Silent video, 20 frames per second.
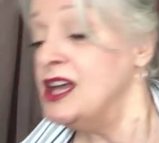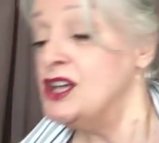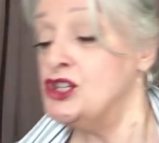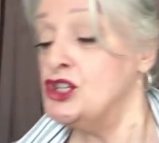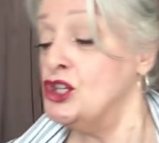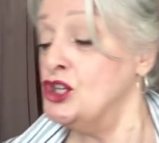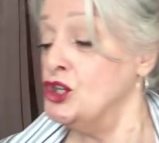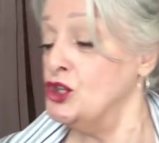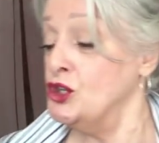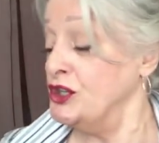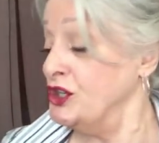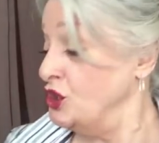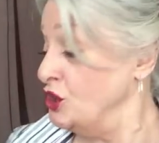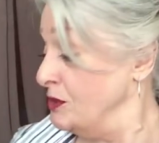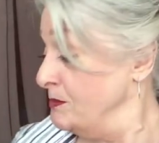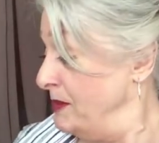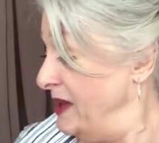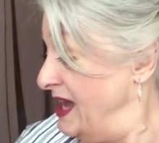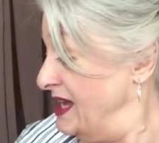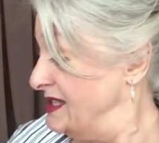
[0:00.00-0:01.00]
look
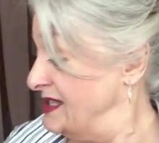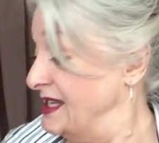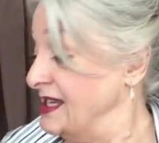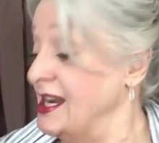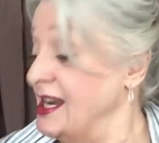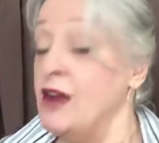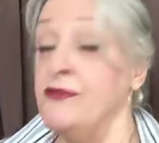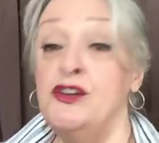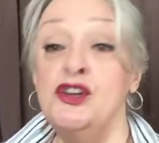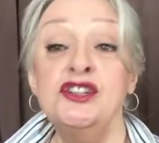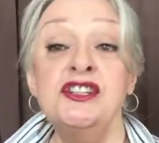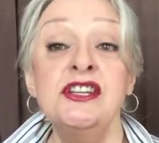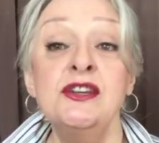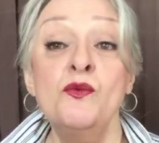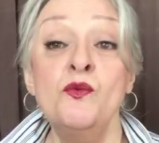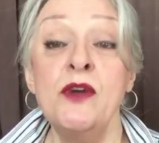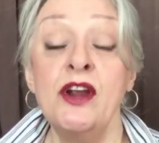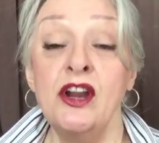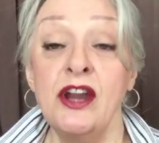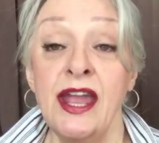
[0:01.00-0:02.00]
your best. Now, if you
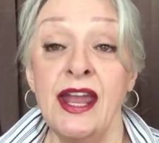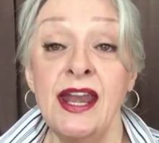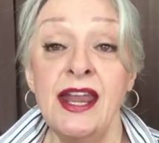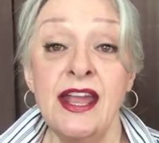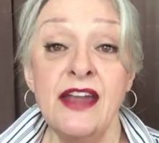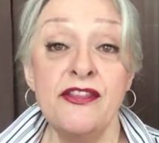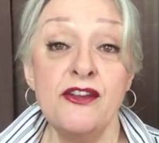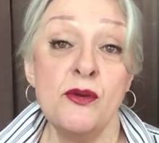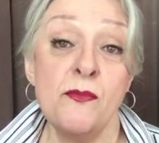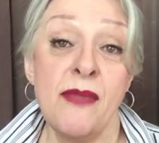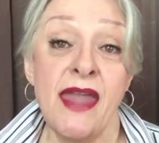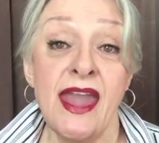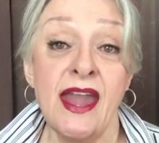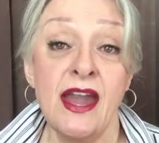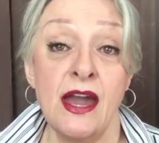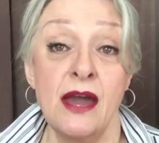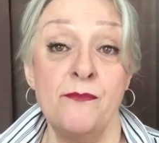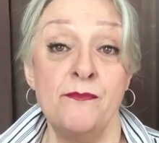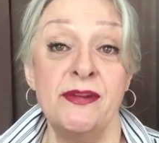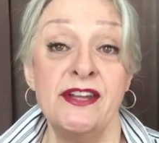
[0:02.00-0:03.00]
didn't wear any other
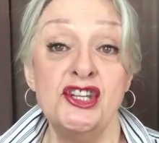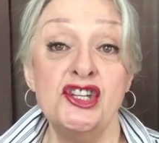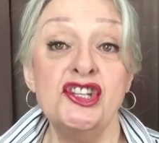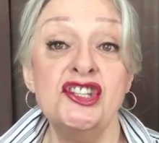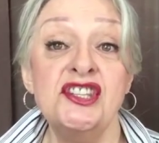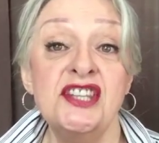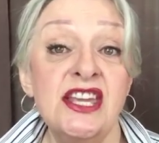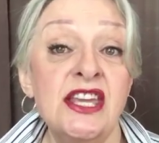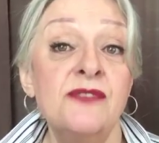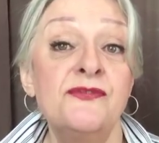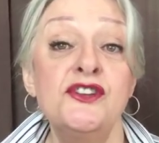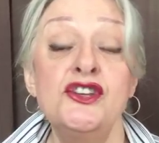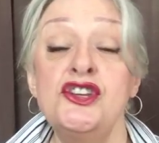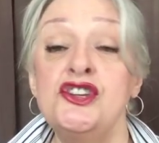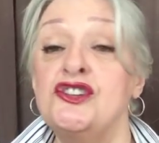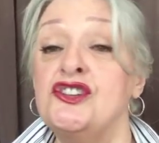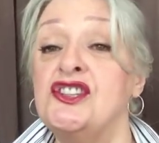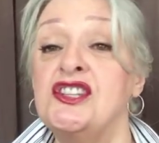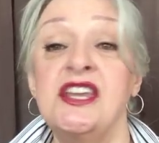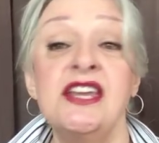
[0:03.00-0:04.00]
makeup, but just evened
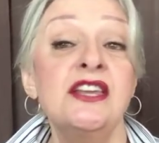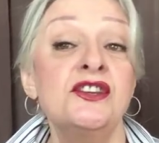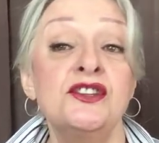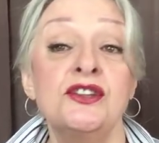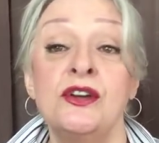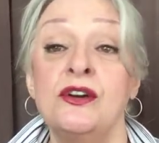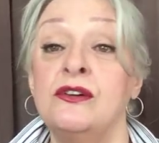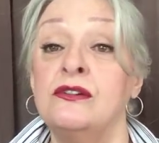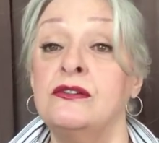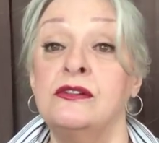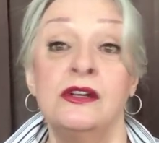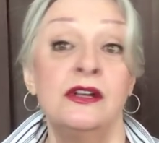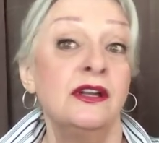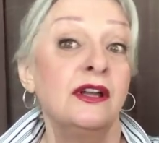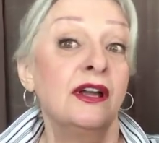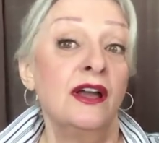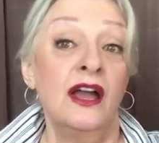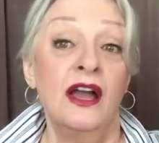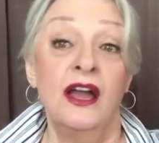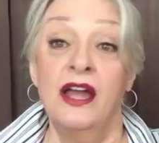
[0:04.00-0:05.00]
your skin tone,
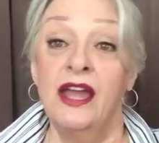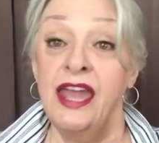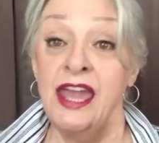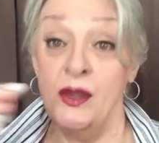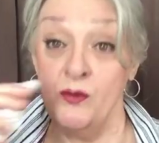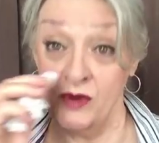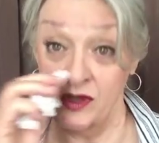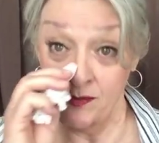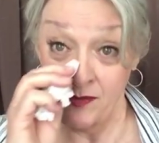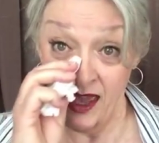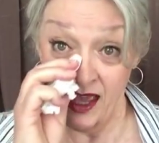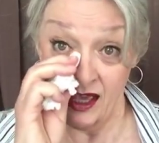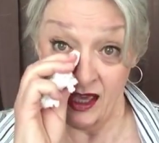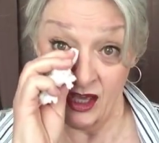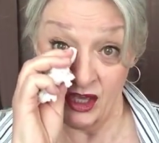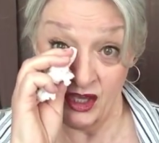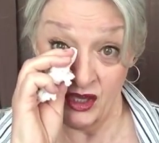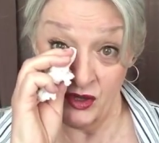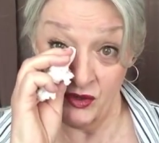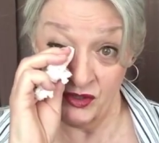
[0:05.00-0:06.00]
it would make a
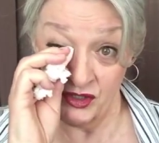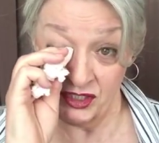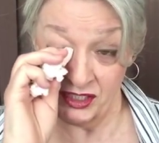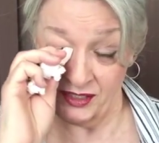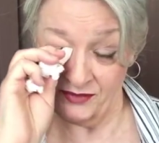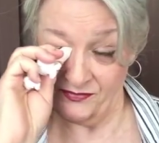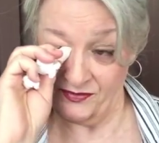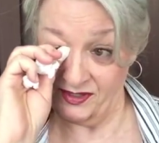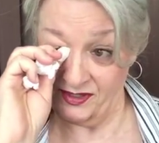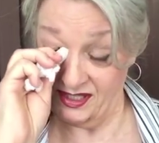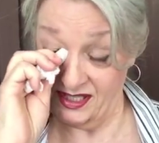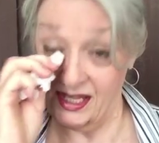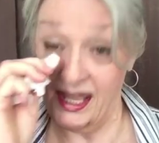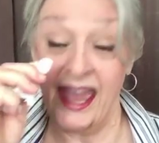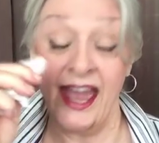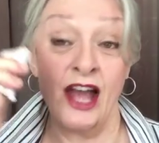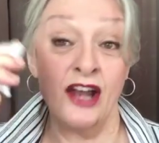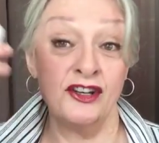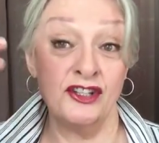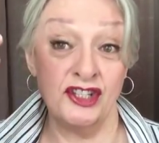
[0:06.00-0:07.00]
huge difference.
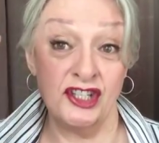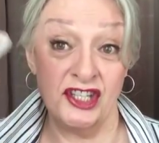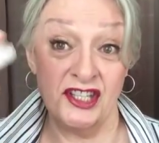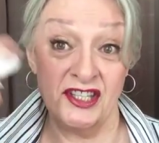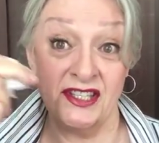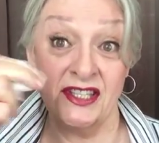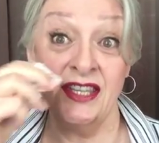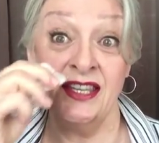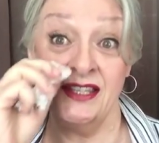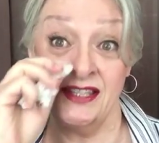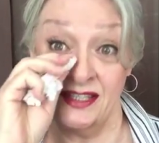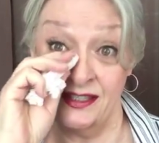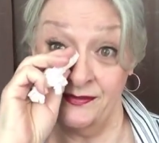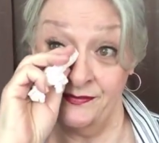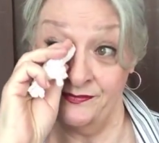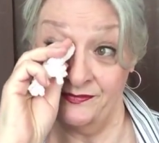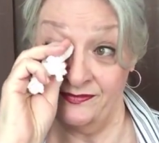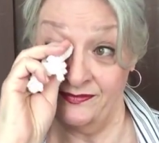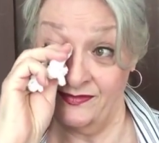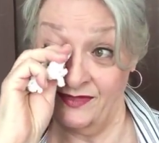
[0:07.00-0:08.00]
Allergy
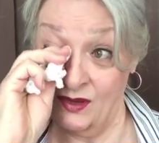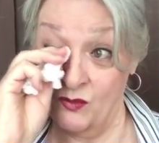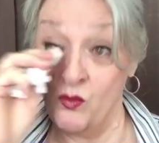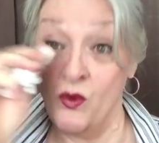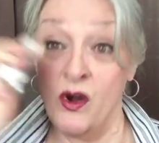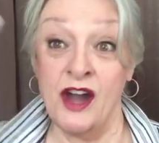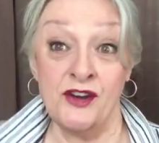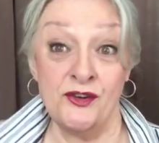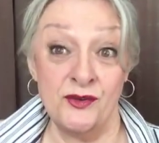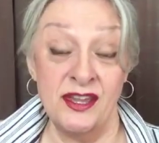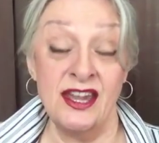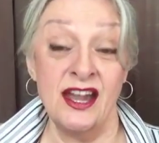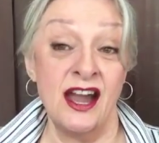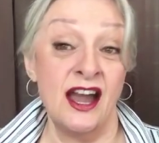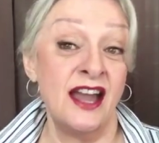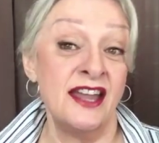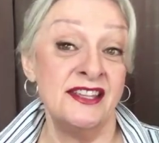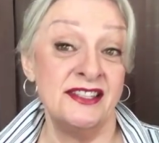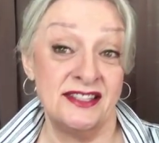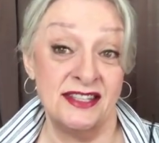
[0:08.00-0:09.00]
season, watery
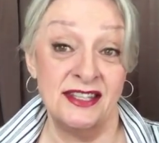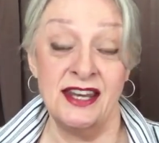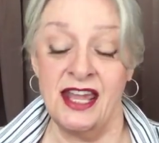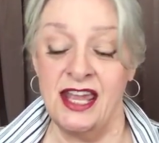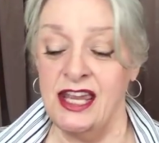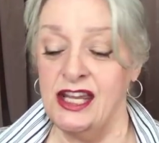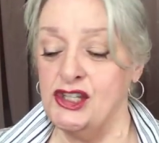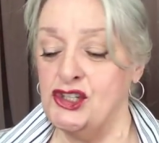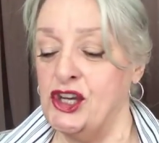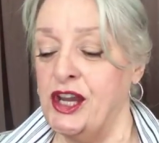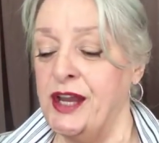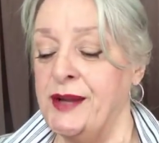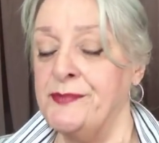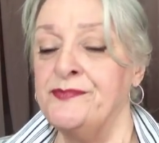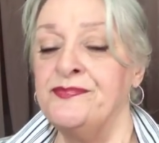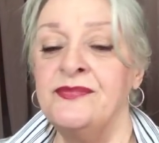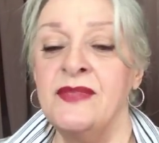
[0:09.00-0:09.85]
eyes, and aging.